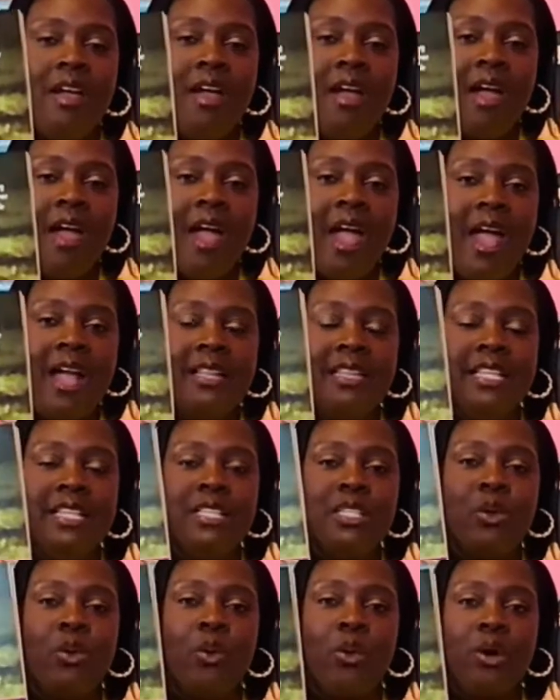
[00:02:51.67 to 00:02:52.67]
And this
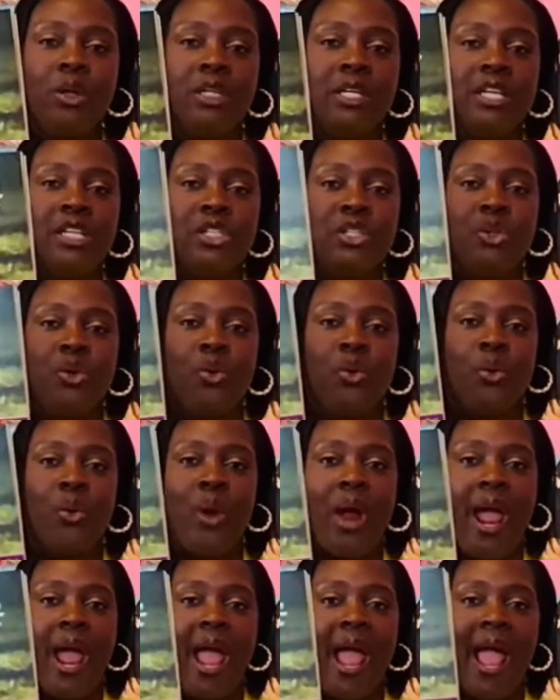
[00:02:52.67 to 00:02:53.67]
squirrel is
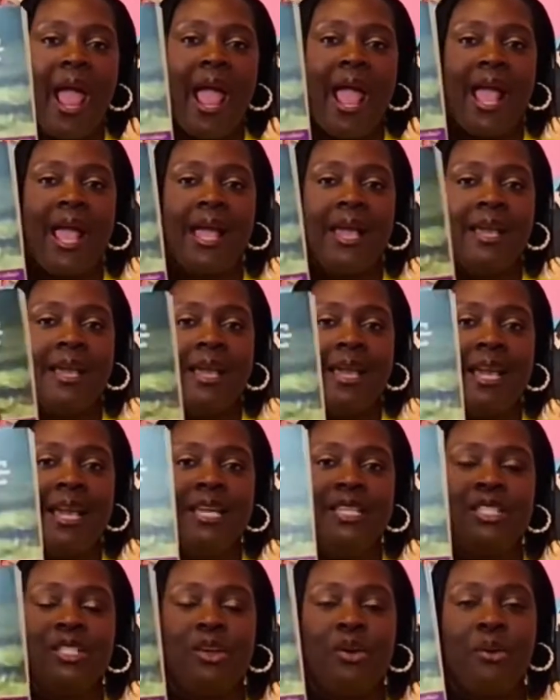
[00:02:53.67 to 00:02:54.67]
gray. He's
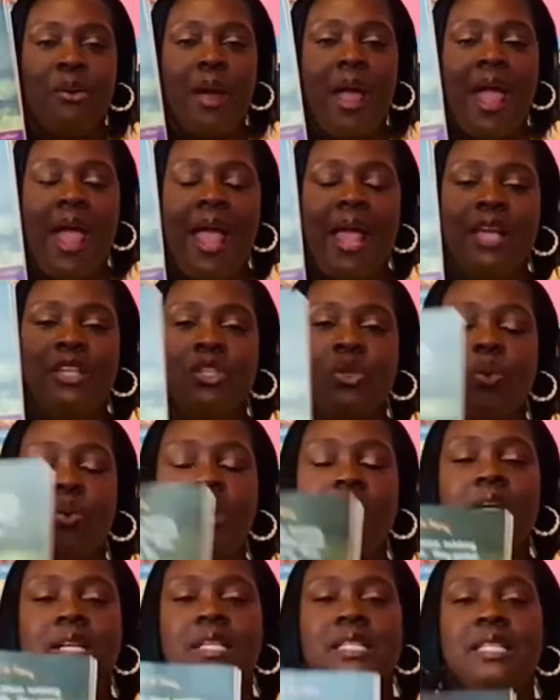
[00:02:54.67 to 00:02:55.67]
gray. So we're going
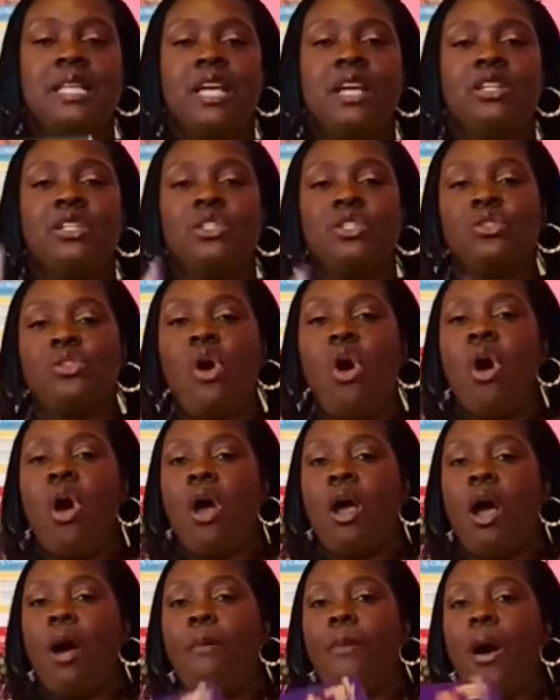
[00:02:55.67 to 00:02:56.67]
to sing a song
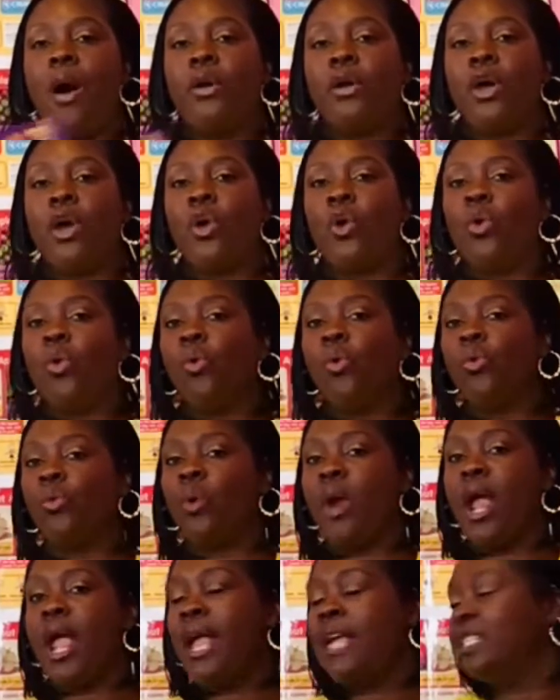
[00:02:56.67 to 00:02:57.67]
about a
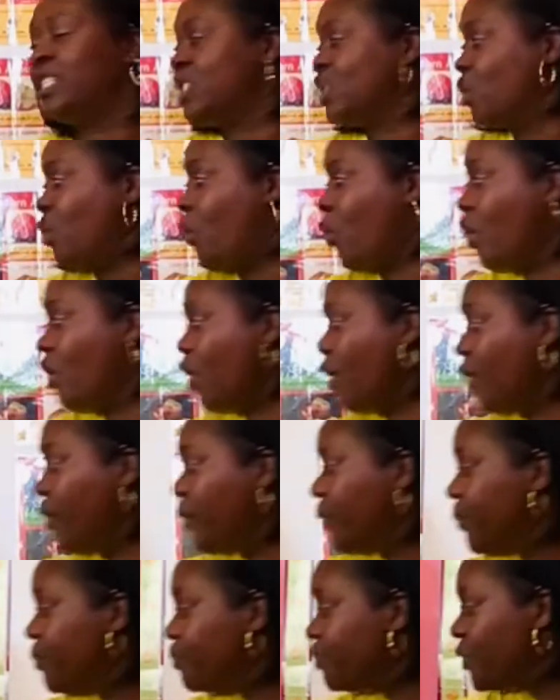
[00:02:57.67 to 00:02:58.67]
gray squirrel.
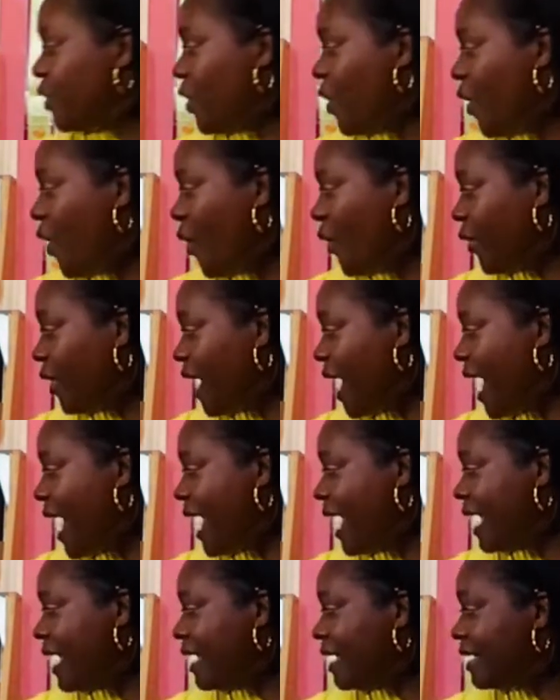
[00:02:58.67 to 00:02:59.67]
Okay?
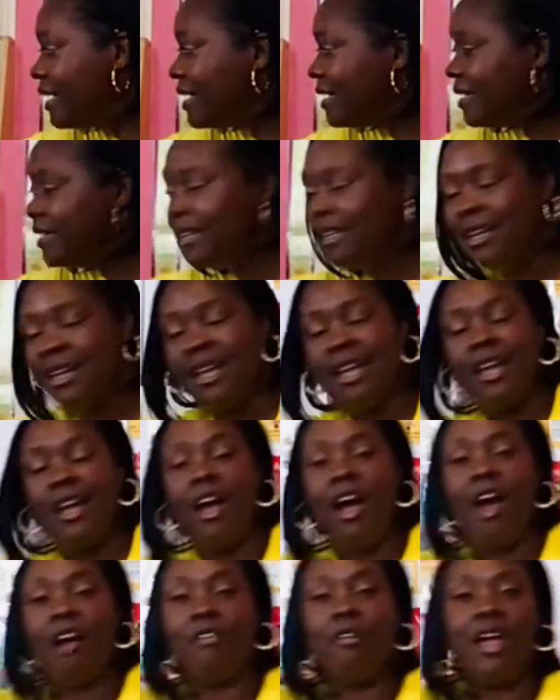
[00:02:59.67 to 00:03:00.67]
All
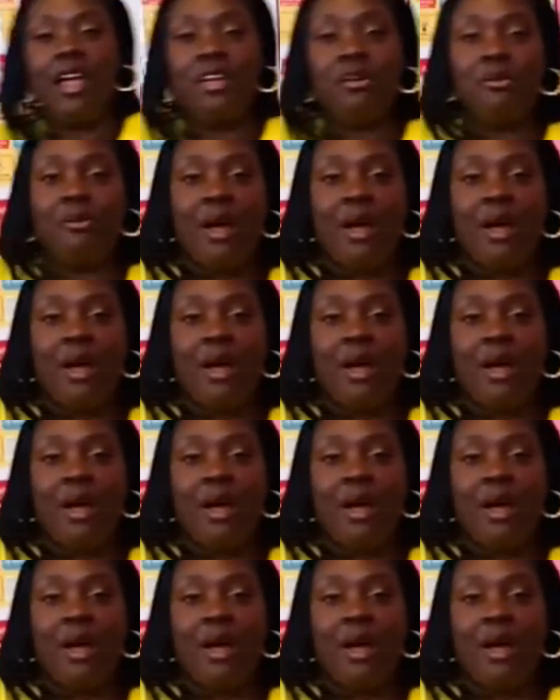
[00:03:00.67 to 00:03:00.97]
right, you ready?